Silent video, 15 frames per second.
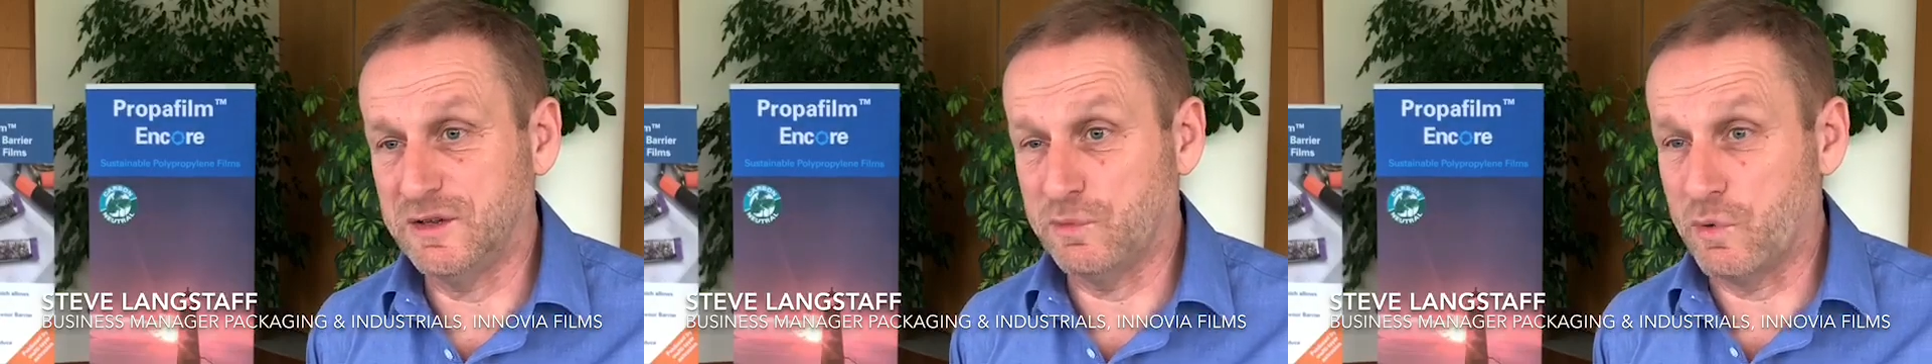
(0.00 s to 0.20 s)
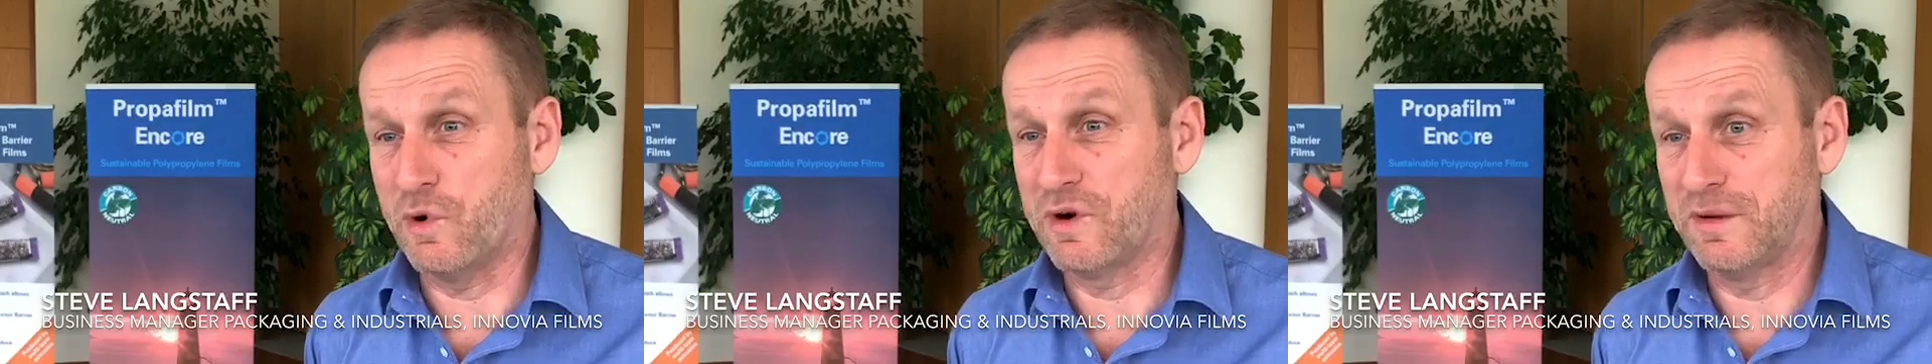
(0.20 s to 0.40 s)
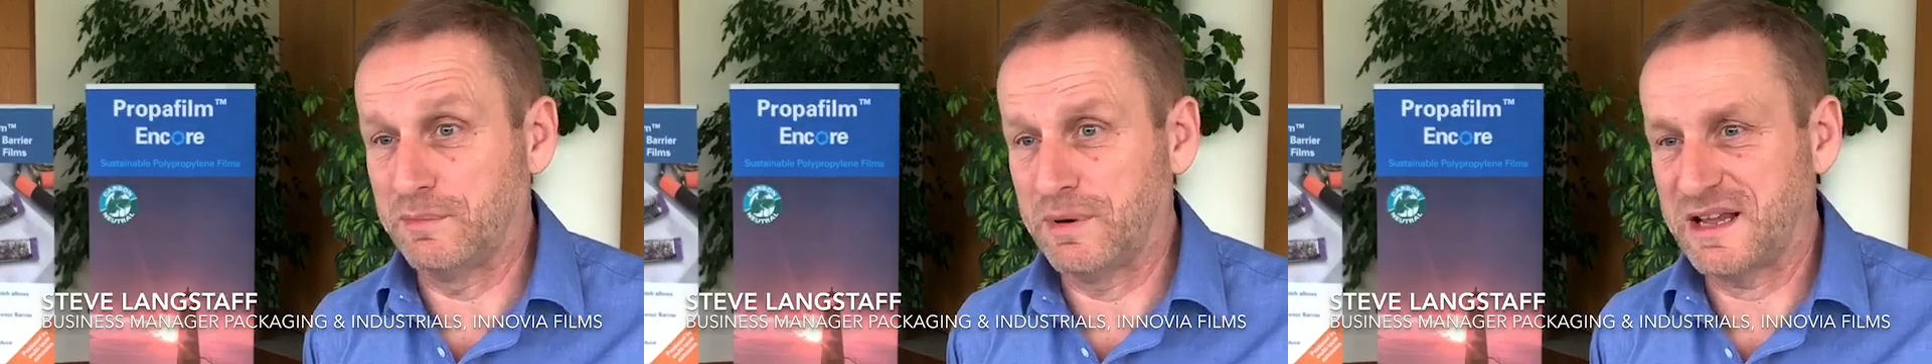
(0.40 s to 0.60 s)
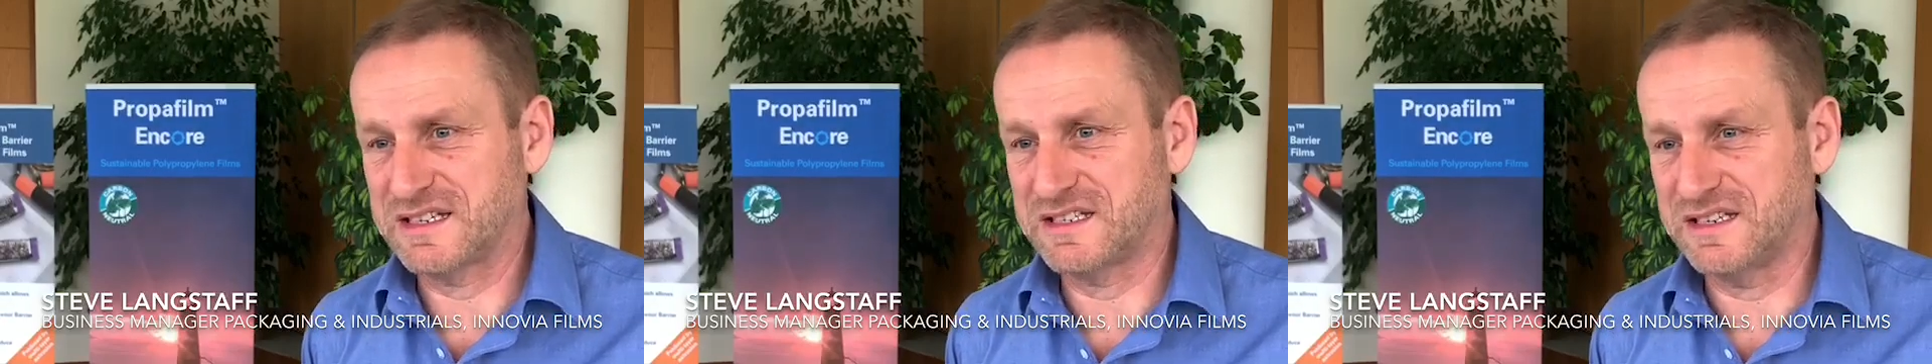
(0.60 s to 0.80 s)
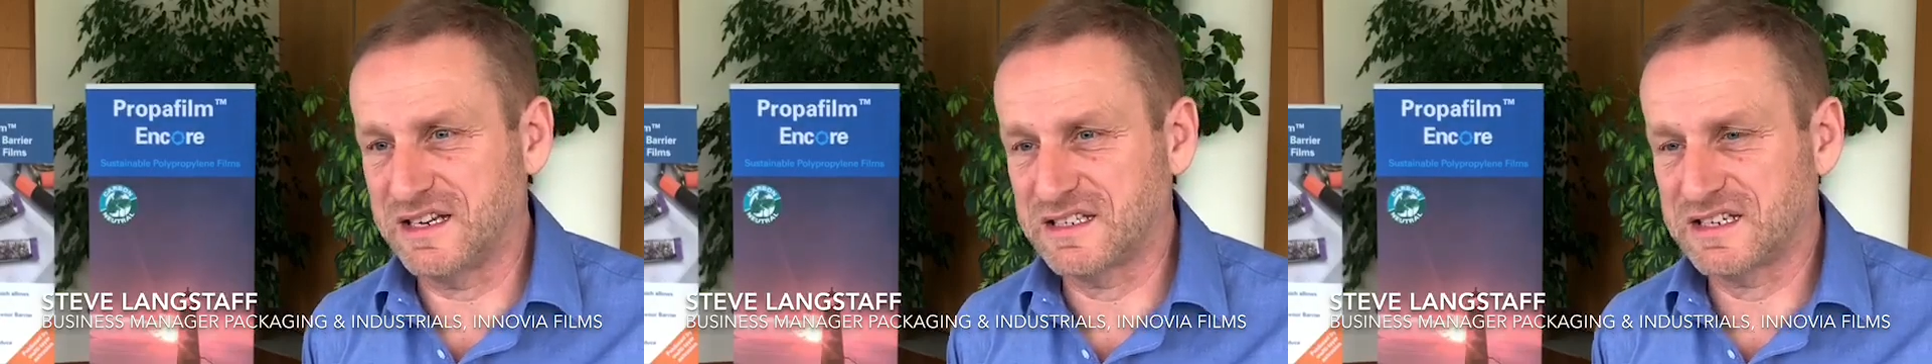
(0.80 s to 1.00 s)
the war on
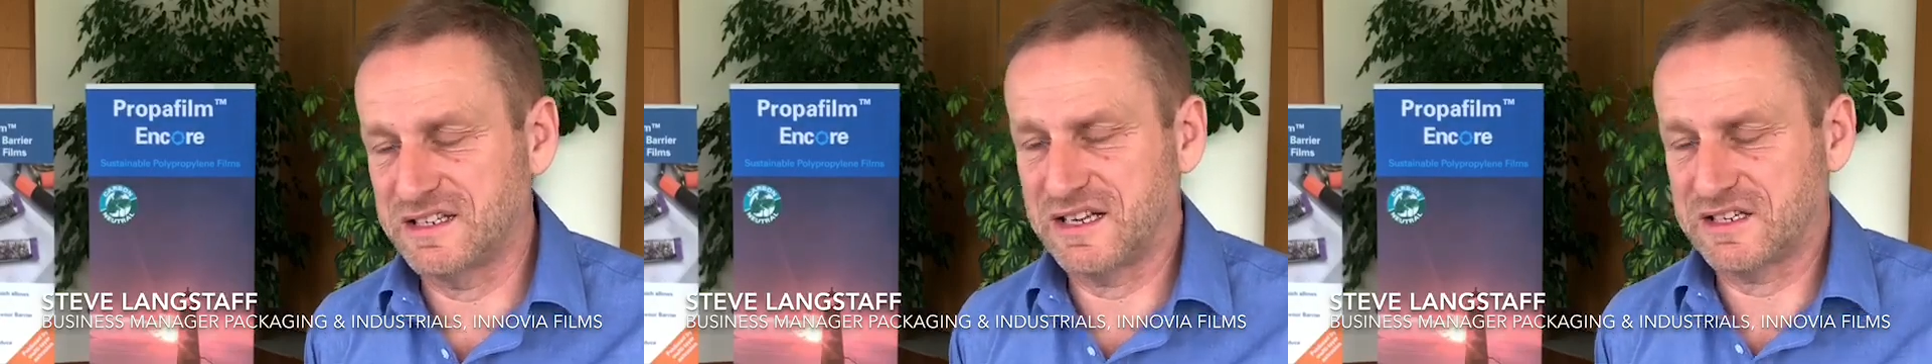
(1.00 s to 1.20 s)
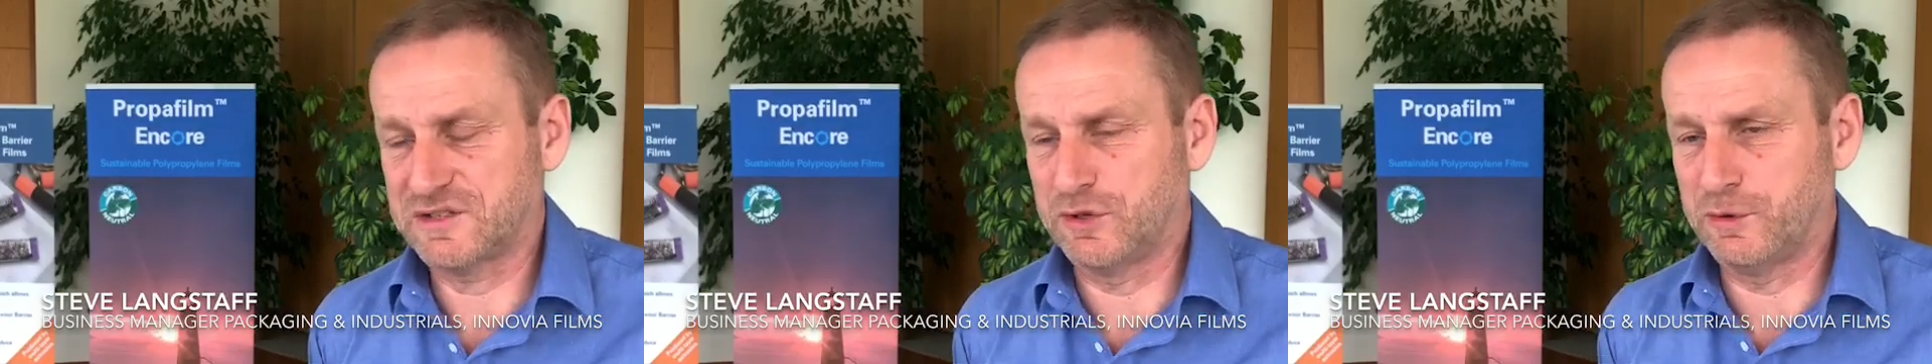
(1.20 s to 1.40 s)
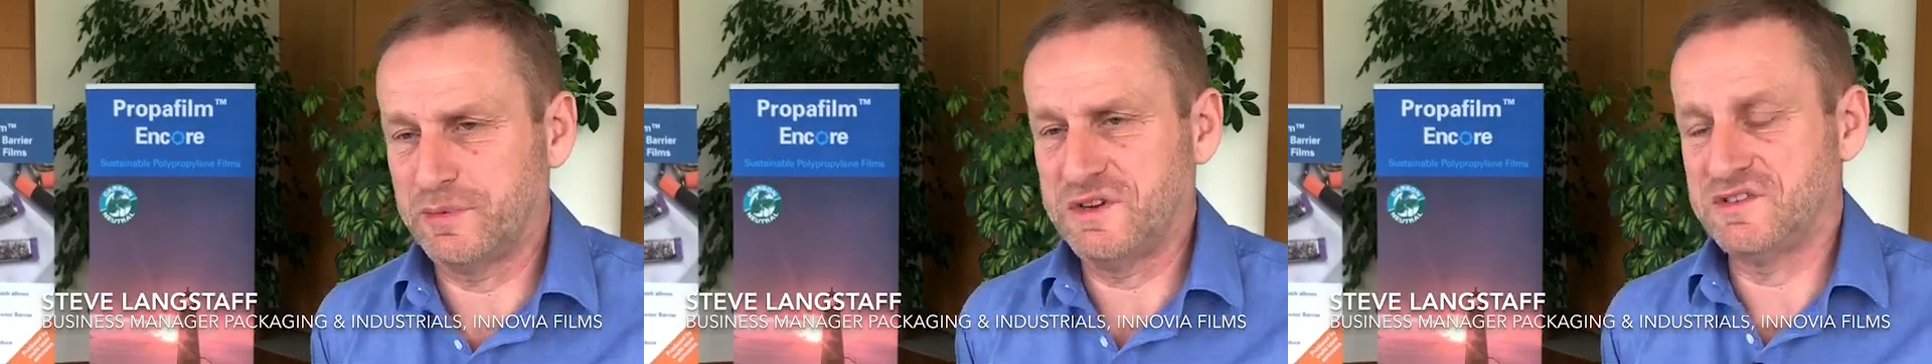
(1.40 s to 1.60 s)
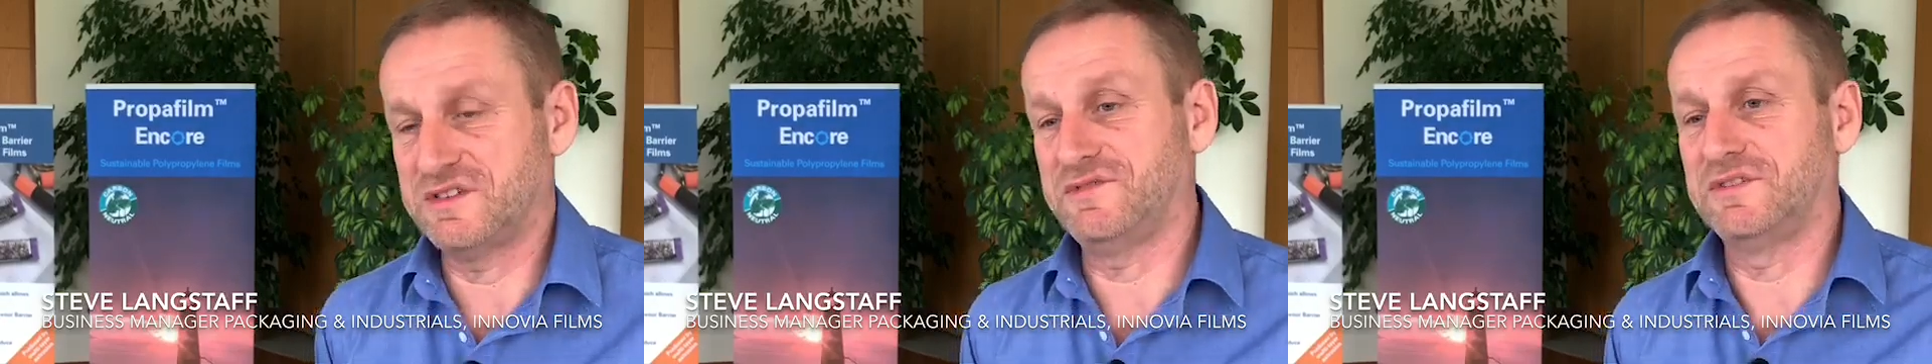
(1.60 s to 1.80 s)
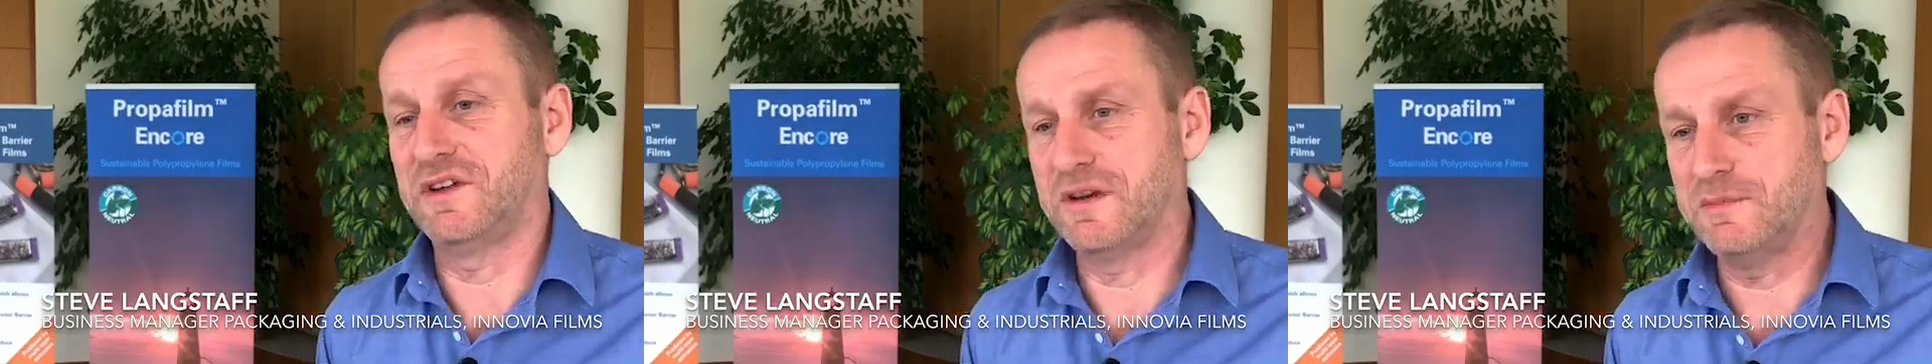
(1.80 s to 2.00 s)
plastics, and that's all been
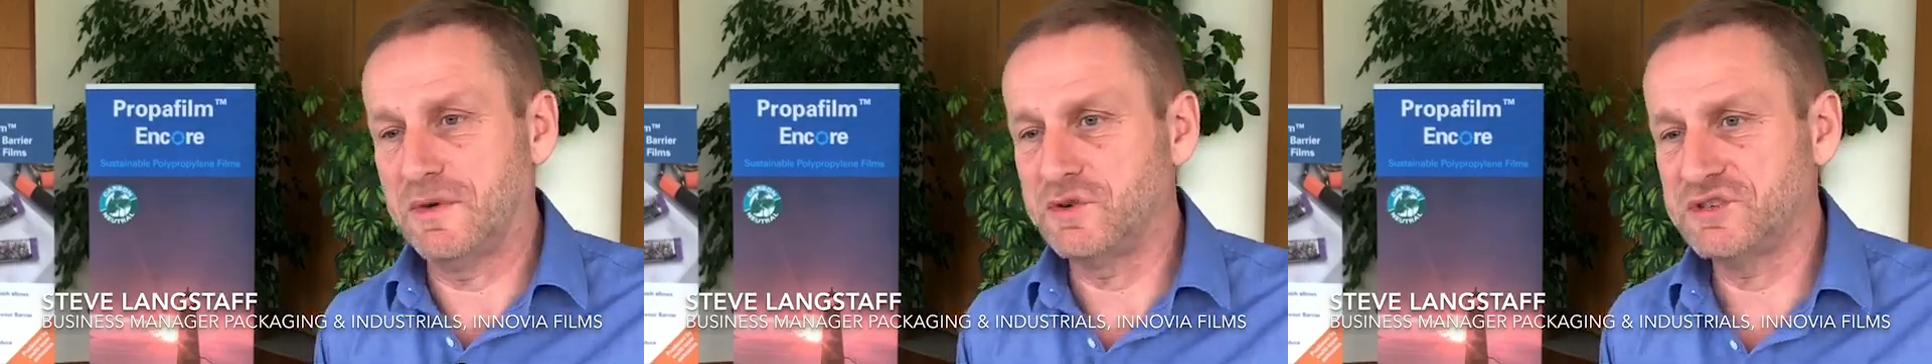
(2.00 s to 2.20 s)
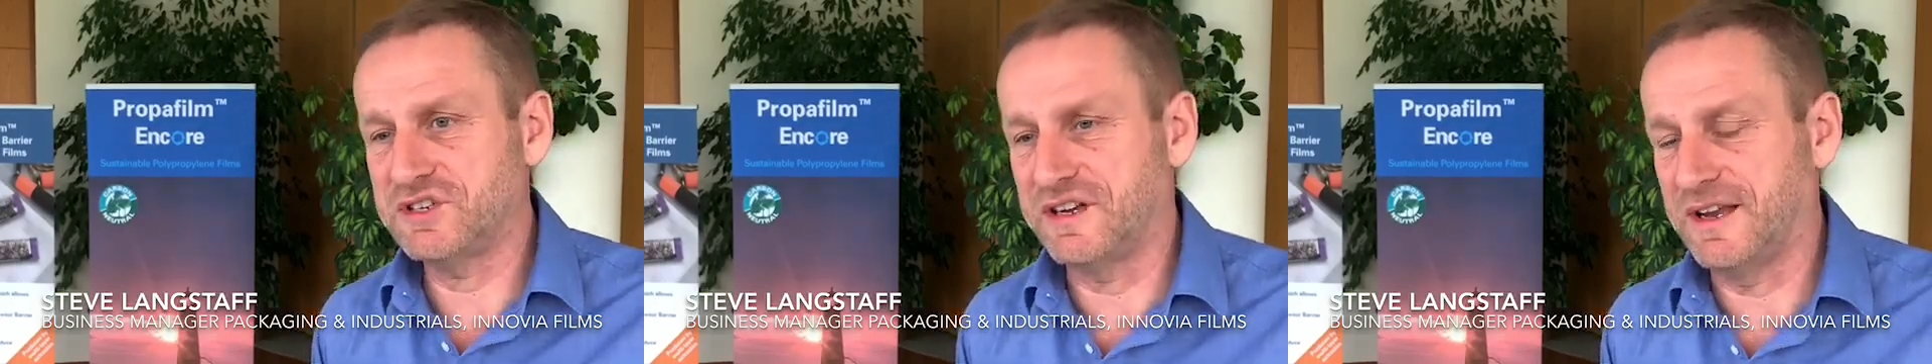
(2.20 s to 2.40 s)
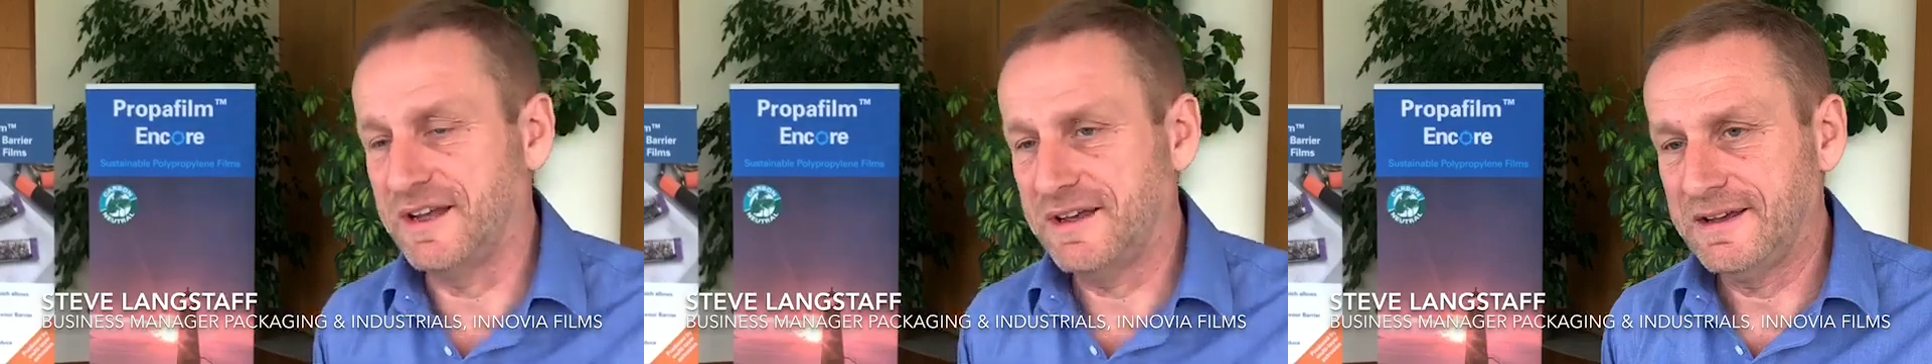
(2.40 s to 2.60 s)
driven on emotion.